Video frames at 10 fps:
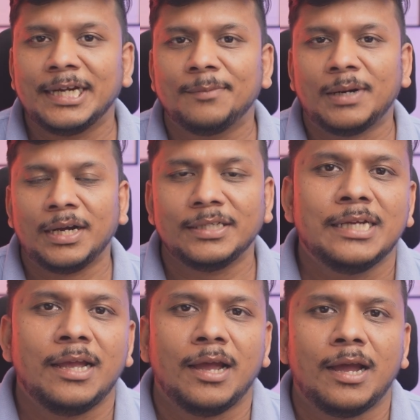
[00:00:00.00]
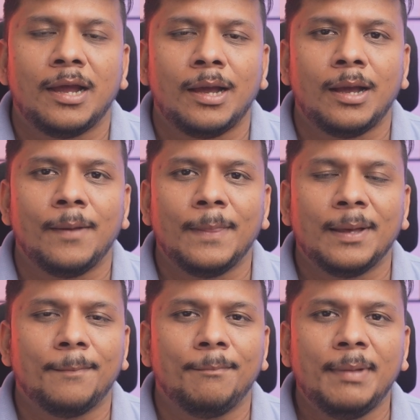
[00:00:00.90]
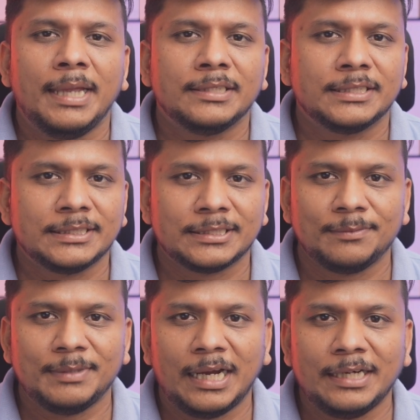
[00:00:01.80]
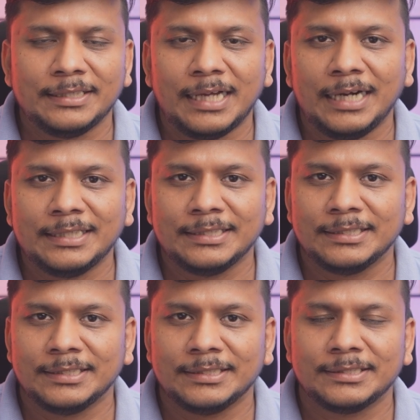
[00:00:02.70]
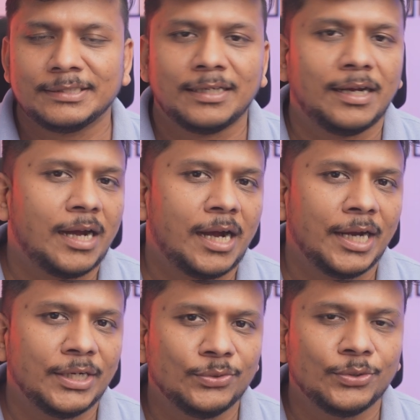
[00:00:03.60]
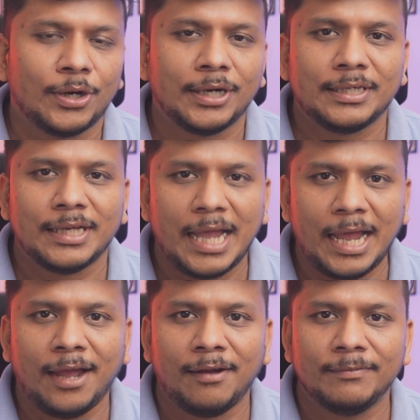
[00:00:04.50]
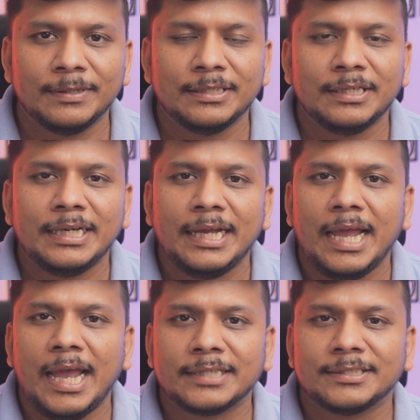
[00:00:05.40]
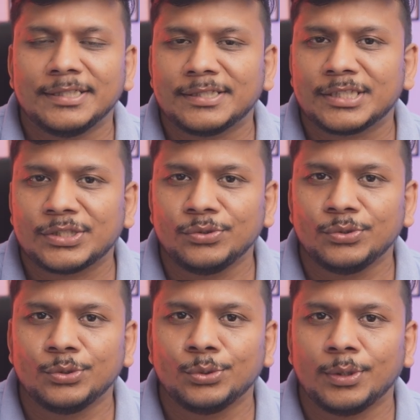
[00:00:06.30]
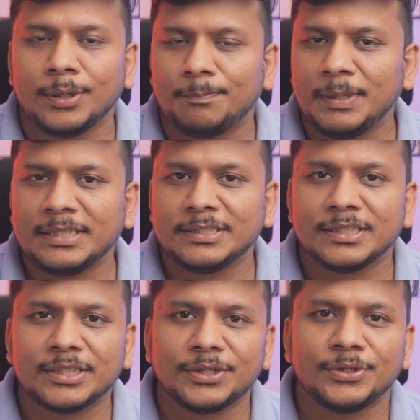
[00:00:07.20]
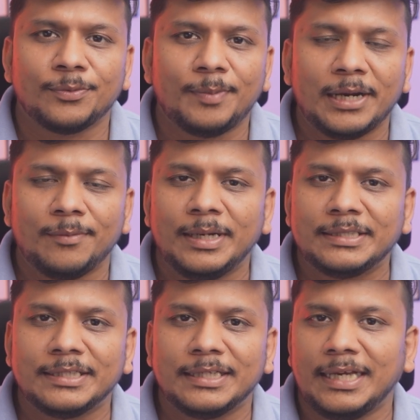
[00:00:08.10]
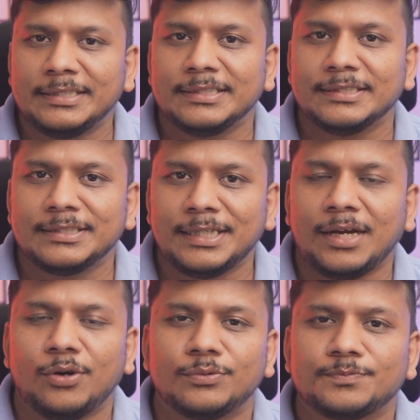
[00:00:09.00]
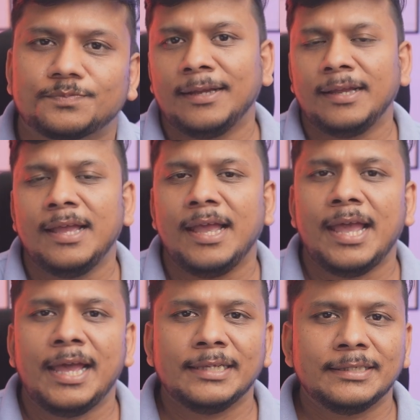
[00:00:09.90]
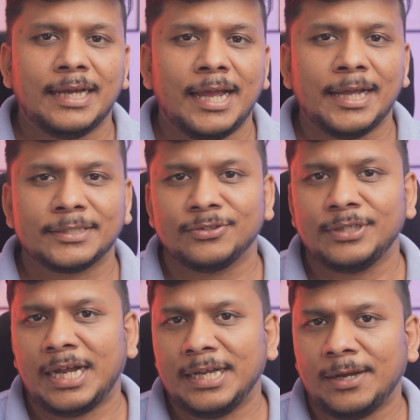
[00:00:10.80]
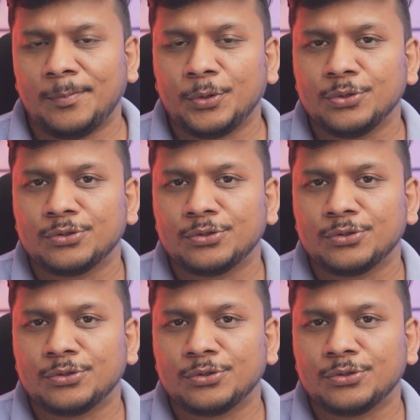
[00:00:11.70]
part. The main reason behind that is I do not have access to PTC Creo parametric license now. And actually, I approached to